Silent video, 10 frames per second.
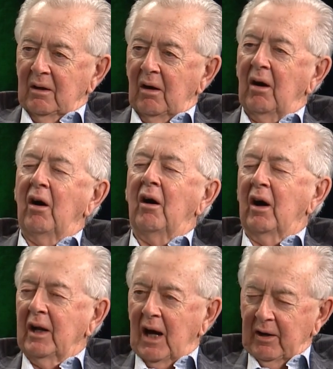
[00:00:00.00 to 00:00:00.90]

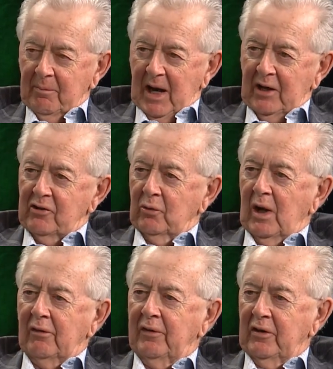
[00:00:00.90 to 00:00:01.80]
on how to manage the
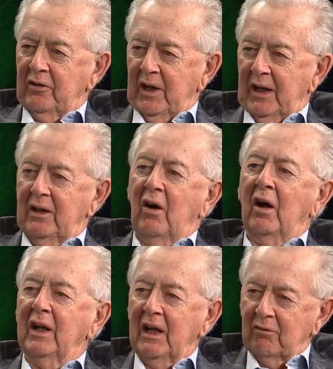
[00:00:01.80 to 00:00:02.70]
welfare state,
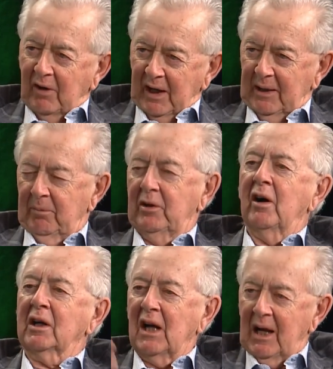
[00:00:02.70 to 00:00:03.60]
on the environment,
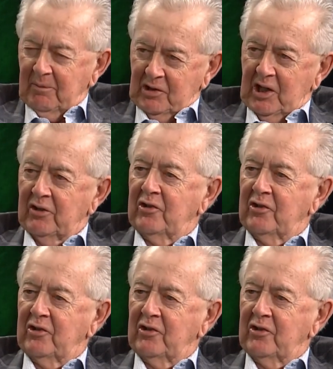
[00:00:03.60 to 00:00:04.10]
on climate change.